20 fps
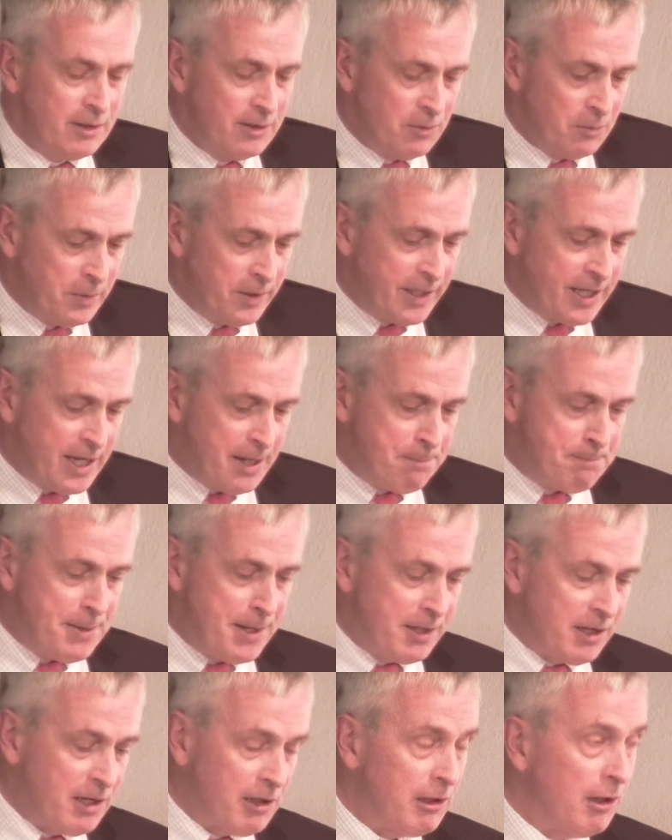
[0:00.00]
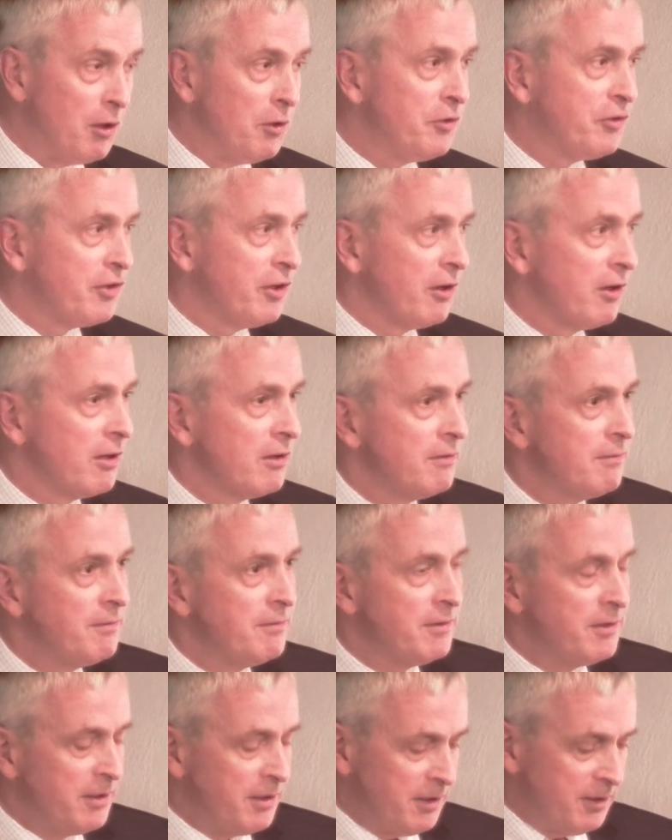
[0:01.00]
we get a bit closer
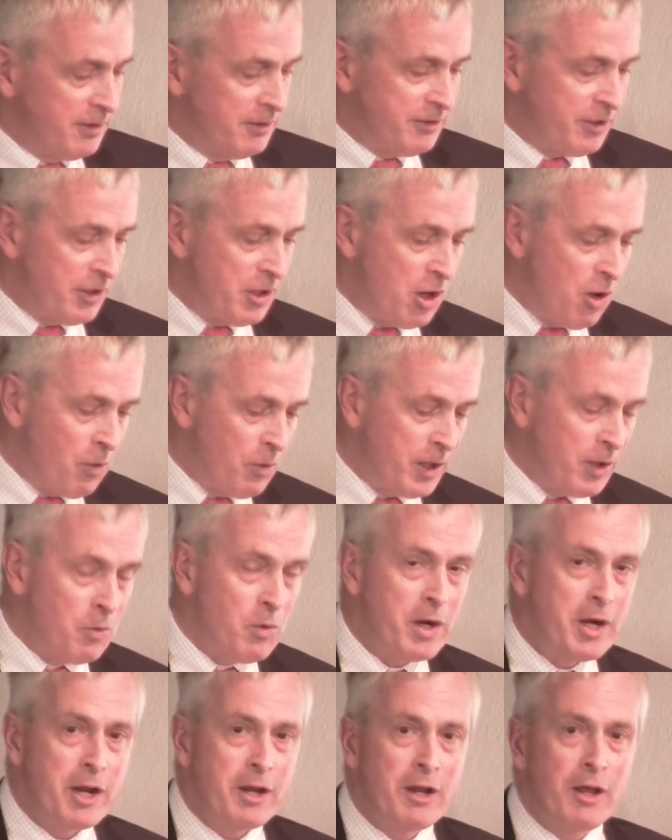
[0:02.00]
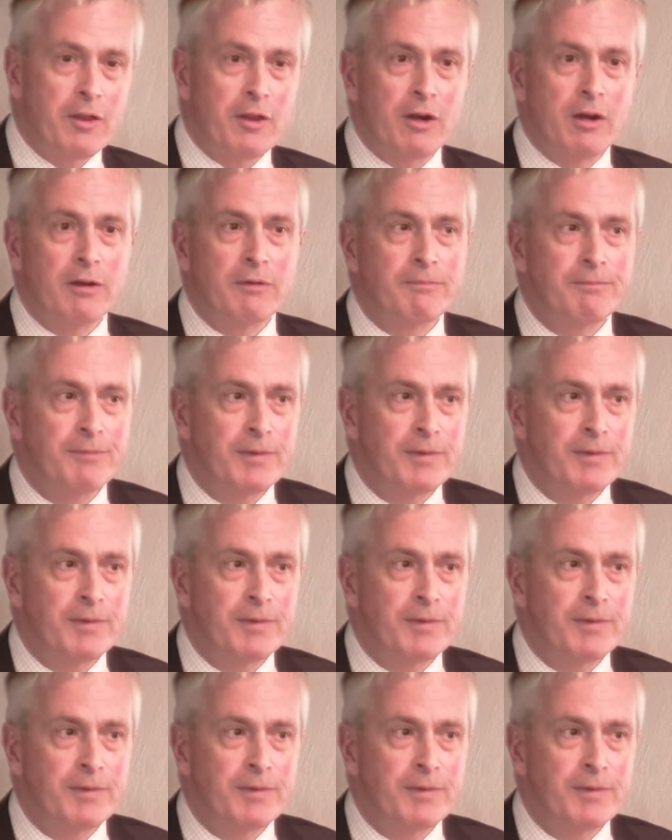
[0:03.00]
to knowing one another